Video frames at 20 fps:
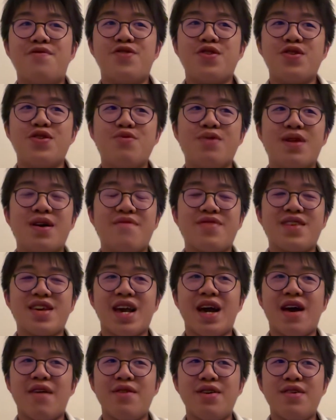So you would have to
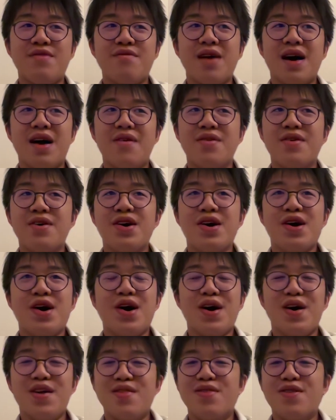carry around
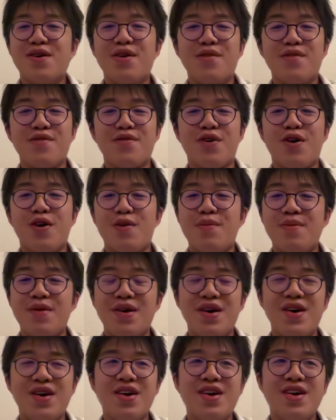a lot of
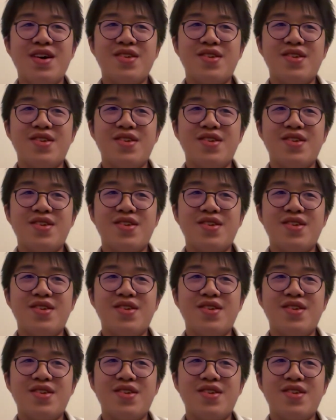copper